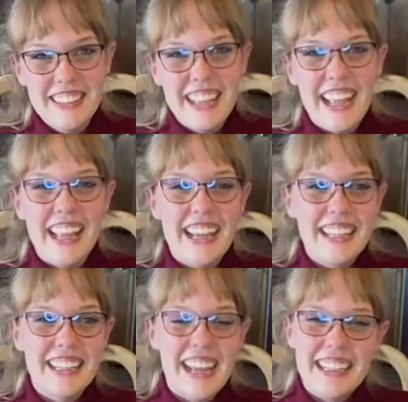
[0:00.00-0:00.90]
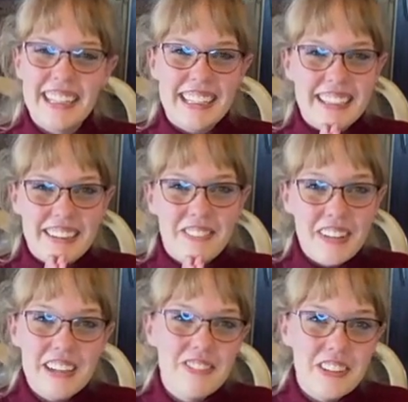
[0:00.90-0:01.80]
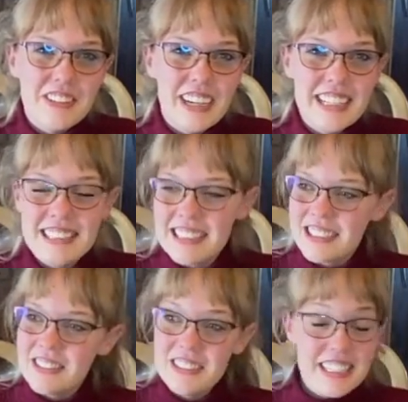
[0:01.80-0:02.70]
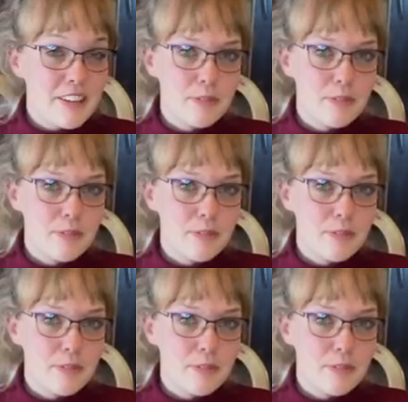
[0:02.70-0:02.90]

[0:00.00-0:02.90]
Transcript: and I cannot wait for you guys to see it